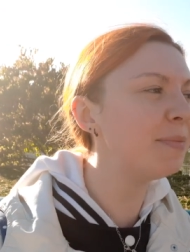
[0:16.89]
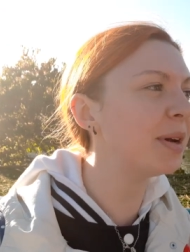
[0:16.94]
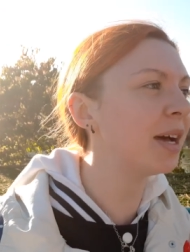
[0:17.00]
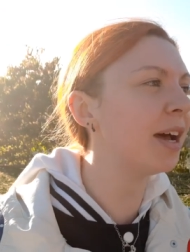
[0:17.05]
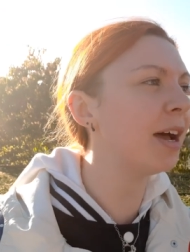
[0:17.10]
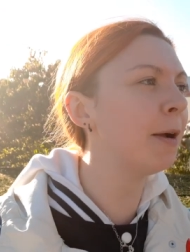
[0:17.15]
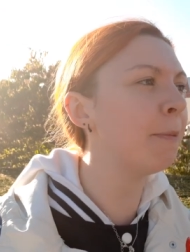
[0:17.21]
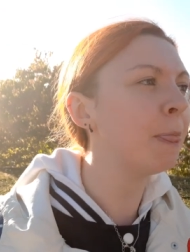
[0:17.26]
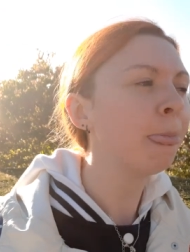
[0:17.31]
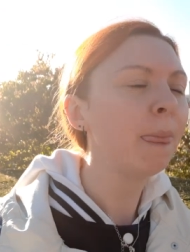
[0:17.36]

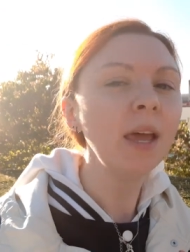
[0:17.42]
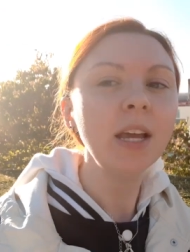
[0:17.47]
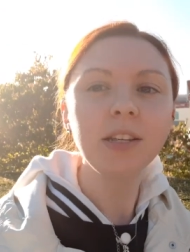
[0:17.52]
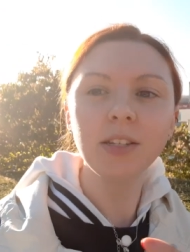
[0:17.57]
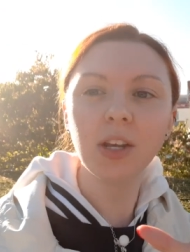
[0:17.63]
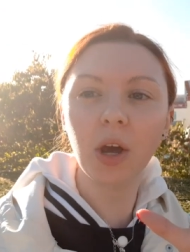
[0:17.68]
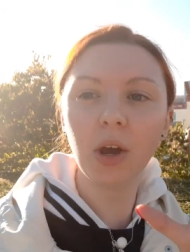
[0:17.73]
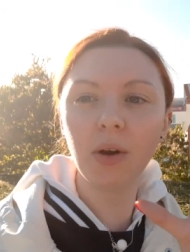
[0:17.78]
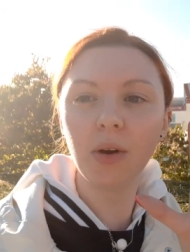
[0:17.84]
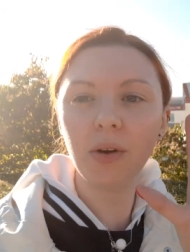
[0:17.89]
But
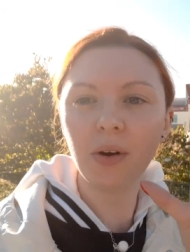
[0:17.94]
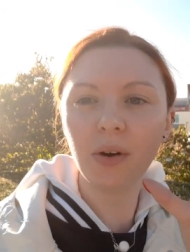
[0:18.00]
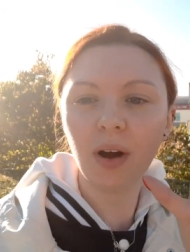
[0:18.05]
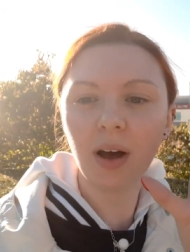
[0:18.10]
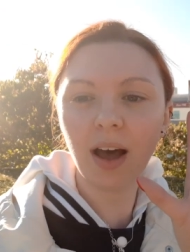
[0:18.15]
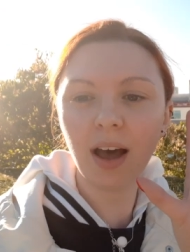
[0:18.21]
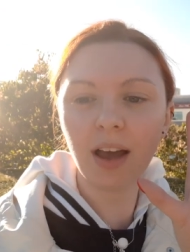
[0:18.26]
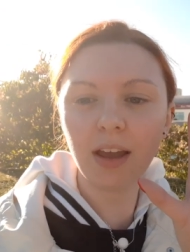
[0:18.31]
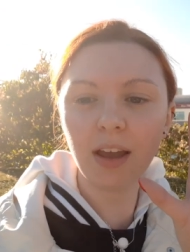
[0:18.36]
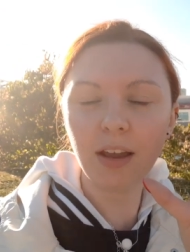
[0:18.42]
so
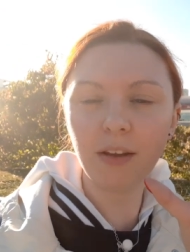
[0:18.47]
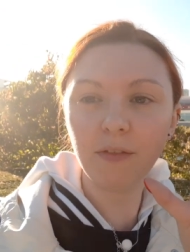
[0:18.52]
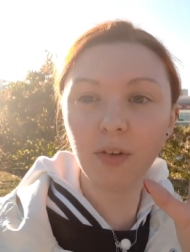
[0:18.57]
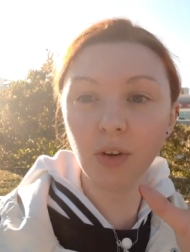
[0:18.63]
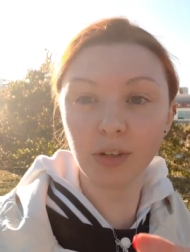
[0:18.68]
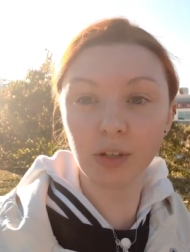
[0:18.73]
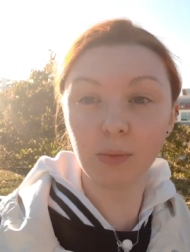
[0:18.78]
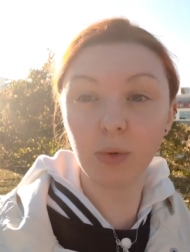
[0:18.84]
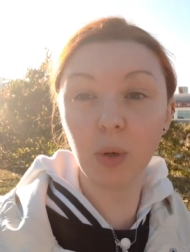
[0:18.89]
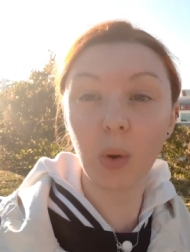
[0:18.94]
I've
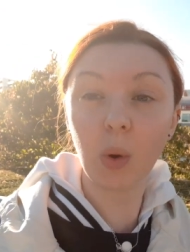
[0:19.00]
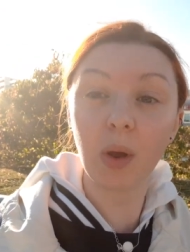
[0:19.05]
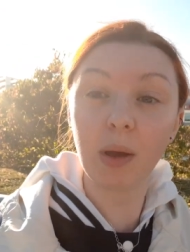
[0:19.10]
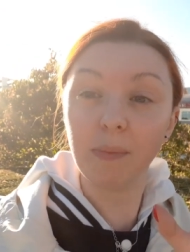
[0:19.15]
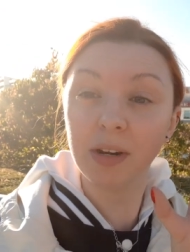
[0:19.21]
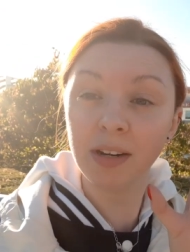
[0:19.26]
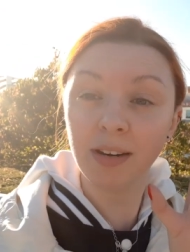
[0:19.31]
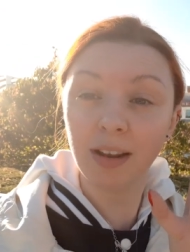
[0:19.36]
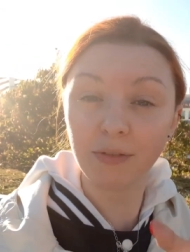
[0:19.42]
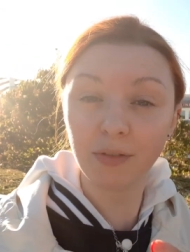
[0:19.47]
got some new
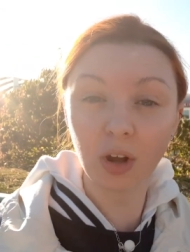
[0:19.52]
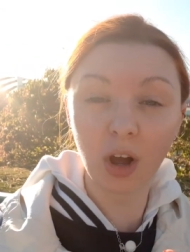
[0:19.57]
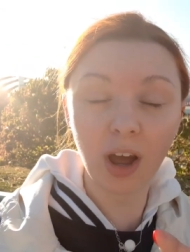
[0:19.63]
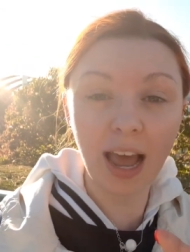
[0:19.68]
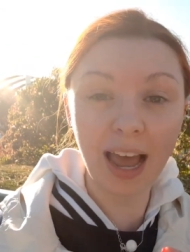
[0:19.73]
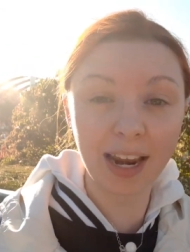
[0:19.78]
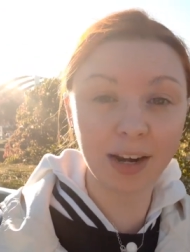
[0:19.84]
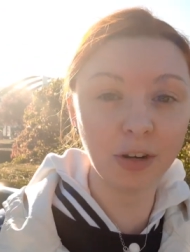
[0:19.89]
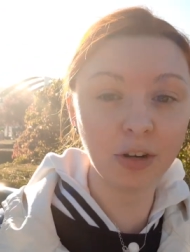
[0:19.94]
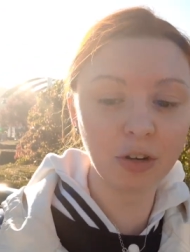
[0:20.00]
equipment. I've got a
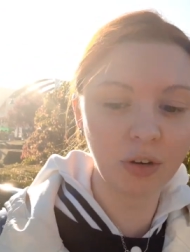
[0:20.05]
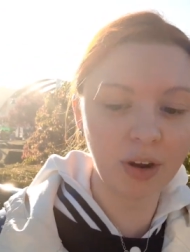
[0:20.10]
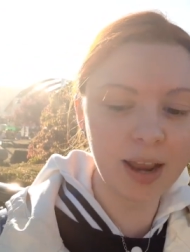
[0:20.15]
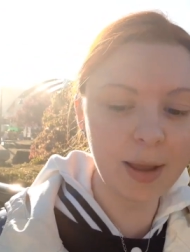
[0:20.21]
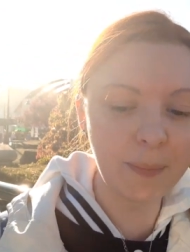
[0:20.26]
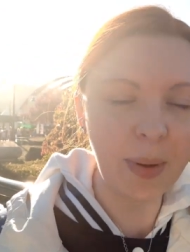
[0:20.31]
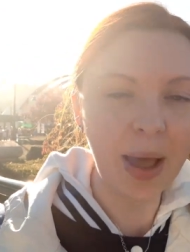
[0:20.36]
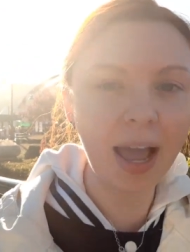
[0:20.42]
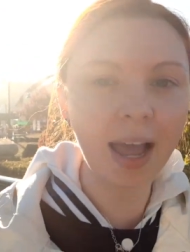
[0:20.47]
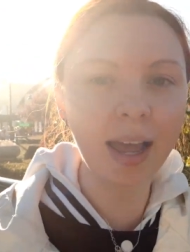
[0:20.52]
hand
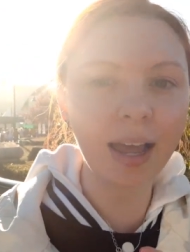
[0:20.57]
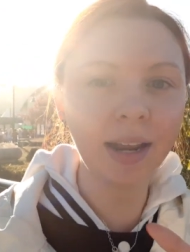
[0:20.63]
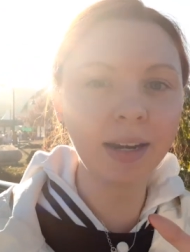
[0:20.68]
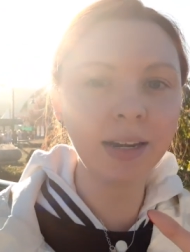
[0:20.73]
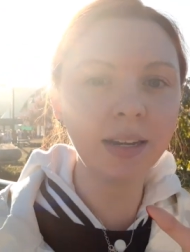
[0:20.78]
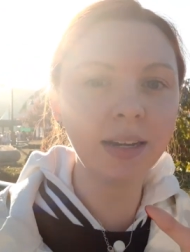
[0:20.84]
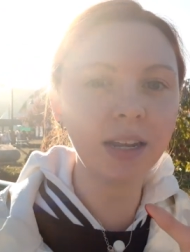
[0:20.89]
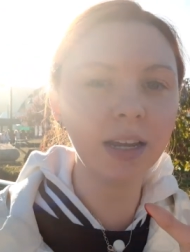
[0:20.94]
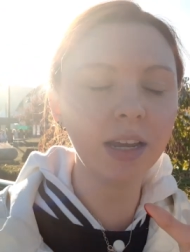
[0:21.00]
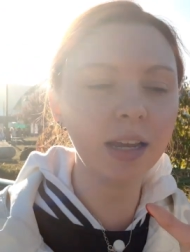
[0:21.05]
grip,
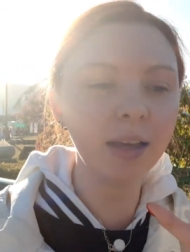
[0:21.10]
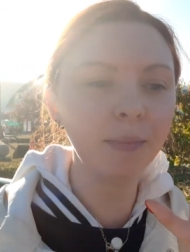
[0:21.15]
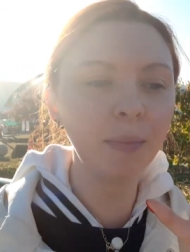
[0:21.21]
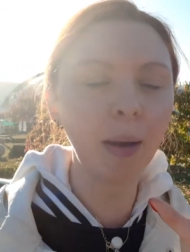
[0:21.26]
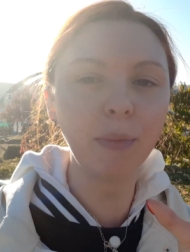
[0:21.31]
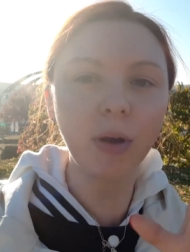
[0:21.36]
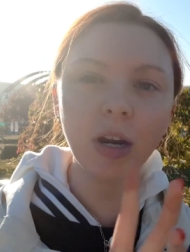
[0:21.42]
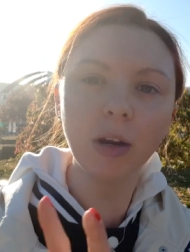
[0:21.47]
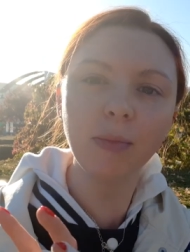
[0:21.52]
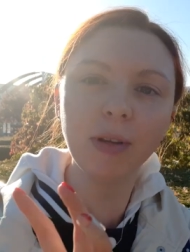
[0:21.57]
and
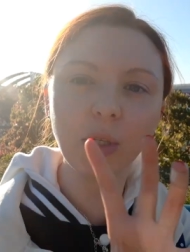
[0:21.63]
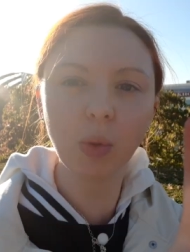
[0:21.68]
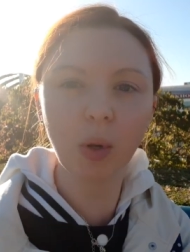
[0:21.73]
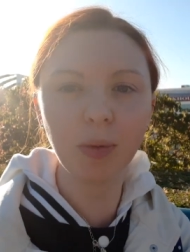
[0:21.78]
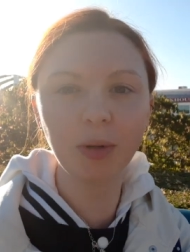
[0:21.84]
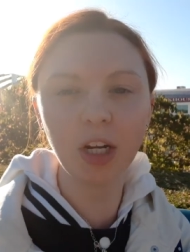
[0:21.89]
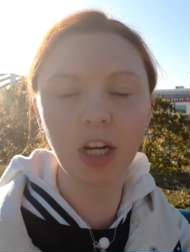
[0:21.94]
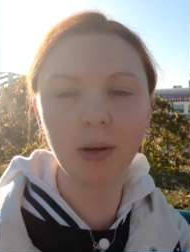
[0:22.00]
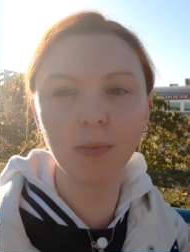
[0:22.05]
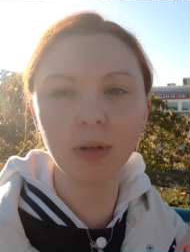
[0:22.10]
I'm going to be
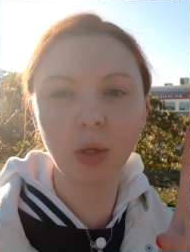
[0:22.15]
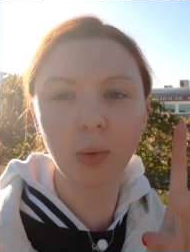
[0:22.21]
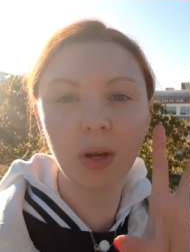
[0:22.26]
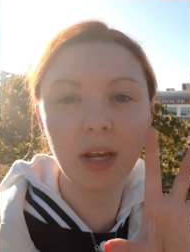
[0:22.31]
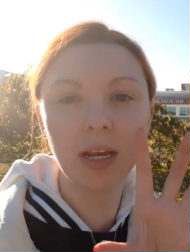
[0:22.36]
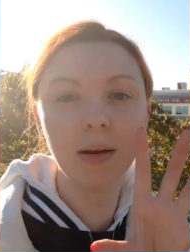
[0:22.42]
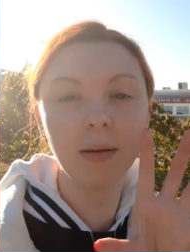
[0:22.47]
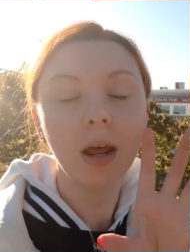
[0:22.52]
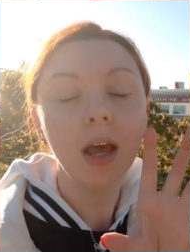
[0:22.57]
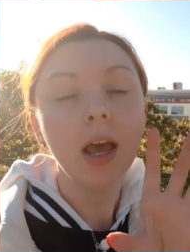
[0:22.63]
switching
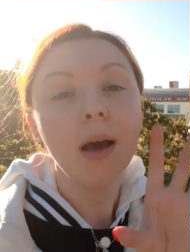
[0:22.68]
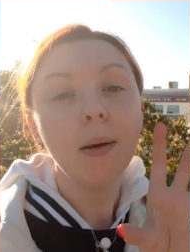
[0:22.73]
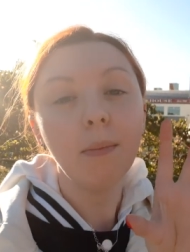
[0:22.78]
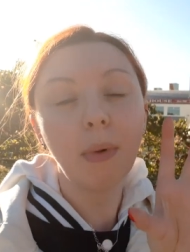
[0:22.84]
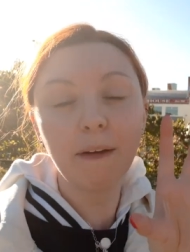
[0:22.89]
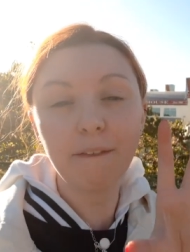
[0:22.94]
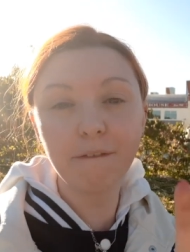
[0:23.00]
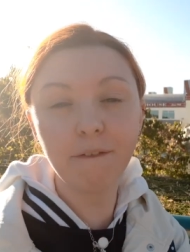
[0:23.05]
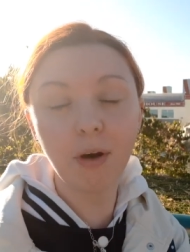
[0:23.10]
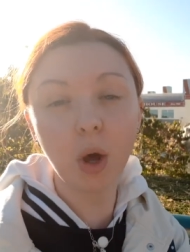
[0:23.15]
between
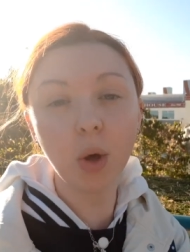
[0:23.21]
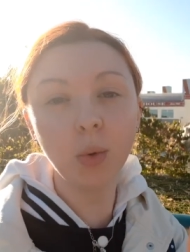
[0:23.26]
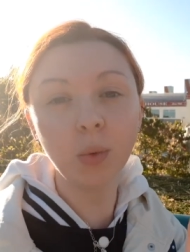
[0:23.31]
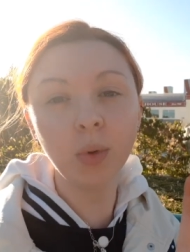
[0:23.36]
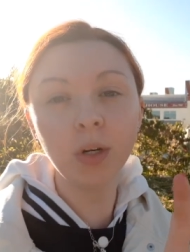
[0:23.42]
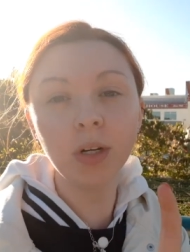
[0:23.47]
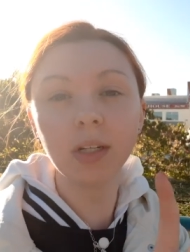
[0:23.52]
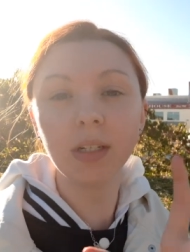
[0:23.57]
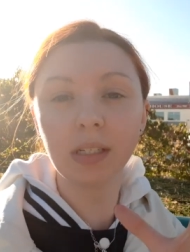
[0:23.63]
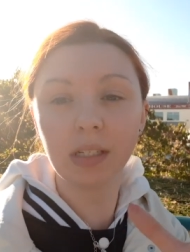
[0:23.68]
my
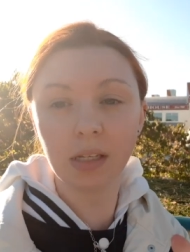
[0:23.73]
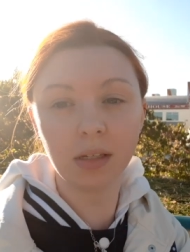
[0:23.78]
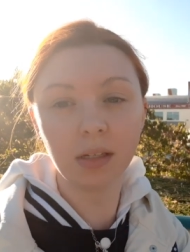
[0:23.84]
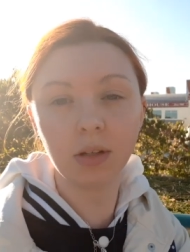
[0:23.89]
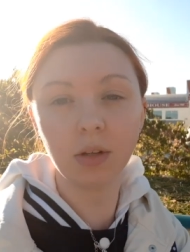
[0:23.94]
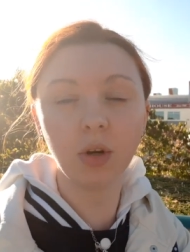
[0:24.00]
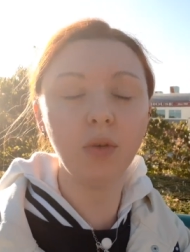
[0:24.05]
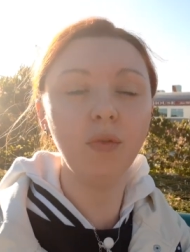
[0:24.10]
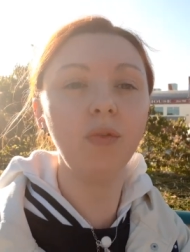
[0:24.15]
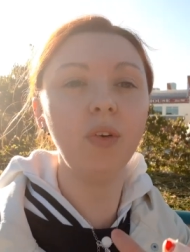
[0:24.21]
phone, because this is
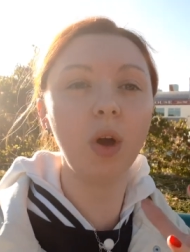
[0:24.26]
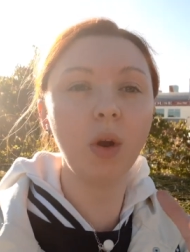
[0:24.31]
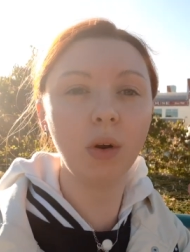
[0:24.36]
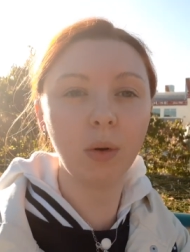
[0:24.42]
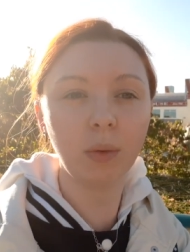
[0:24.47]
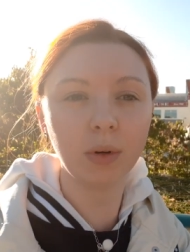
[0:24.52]
a new phone.